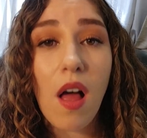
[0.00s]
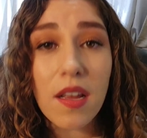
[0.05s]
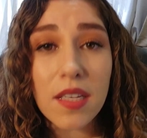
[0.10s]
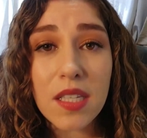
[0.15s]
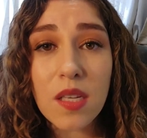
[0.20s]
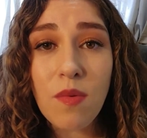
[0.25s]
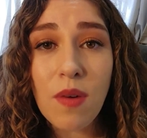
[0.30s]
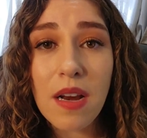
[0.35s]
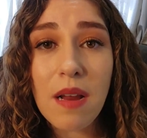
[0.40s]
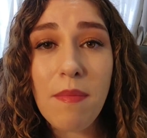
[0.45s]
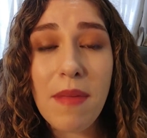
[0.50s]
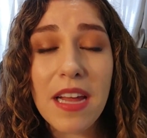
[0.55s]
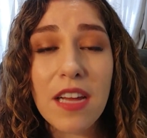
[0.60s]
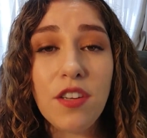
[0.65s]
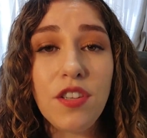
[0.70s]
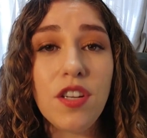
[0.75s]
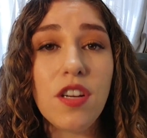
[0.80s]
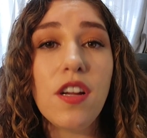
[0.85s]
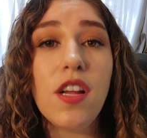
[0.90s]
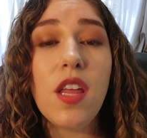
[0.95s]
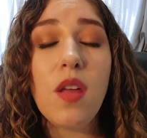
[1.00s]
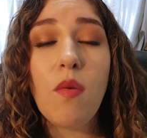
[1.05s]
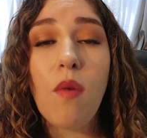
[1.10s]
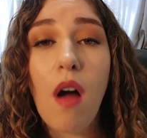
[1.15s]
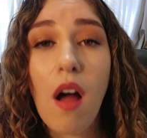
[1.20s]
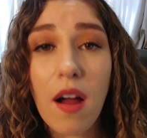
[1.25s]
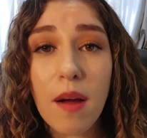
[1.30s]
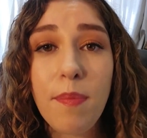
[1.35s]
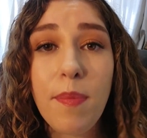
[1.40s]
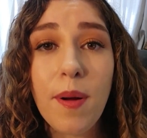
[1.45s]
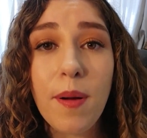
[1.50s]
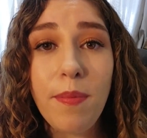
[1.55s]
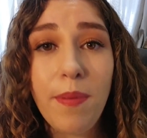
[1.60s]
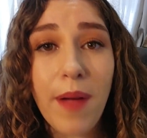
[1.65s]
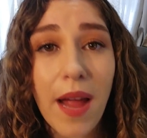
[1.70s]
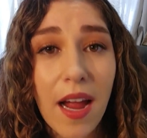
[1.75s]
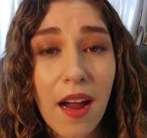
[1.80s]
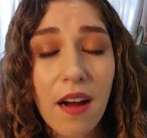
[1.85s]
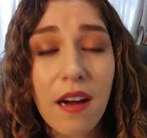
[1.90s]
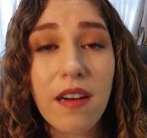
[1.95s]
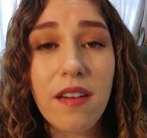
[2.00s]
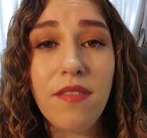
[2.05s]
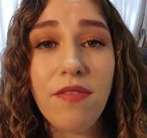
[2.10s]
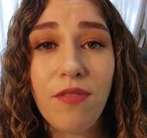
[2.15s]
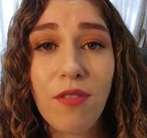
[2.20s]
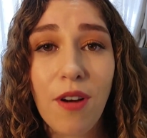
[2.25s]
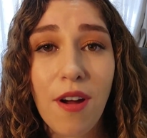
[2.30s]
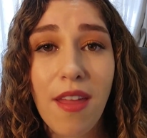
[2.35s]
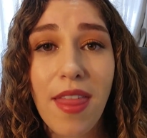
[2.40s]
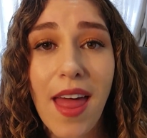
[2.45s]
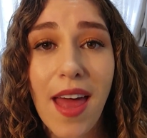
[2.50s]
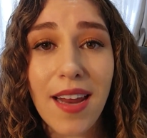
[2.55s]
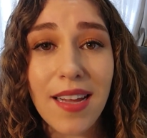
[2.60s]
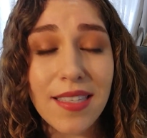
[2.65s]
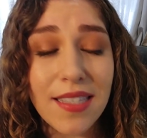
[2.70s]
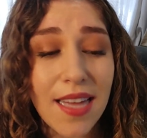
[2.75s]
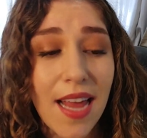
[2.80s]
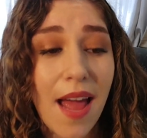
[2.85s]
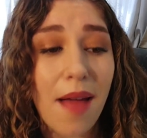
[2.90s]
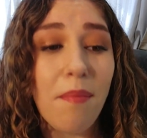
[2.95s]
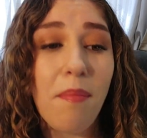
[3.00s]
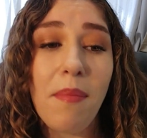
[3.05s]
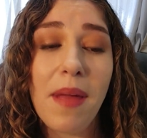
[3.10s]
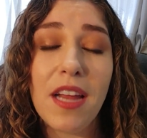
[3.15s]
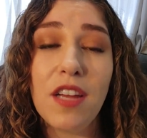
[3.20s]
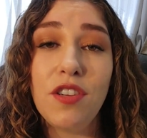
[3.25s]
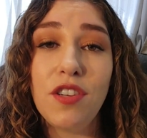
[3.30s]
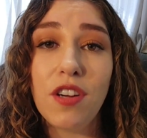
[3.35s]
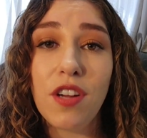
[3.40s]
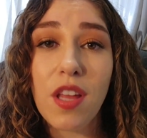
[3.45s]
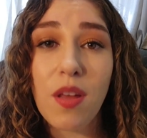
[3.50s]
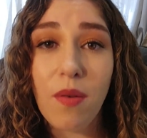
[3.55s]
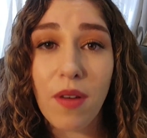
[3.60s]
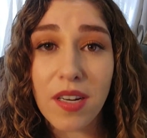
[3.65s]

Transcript: also want to make sure you are prepared for that exam. Make sure you